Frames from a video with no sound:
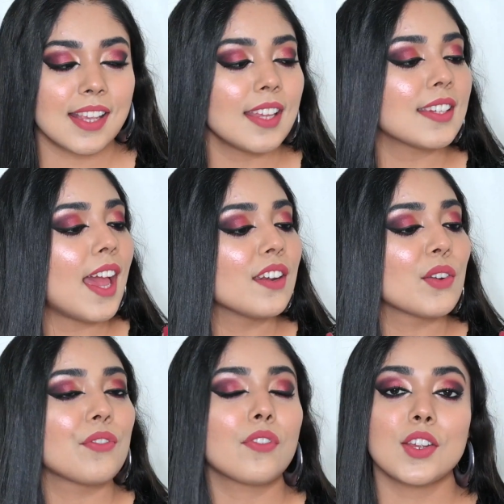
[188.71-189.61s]
Set and
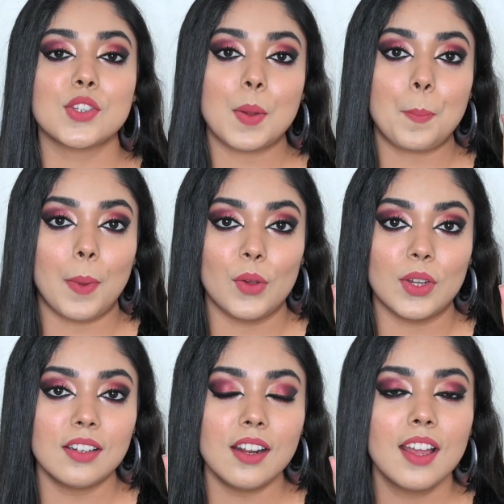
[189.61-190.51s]
Refresh
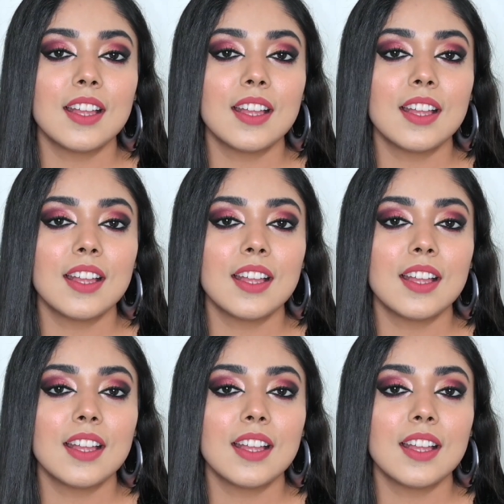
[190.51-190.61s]
Powder.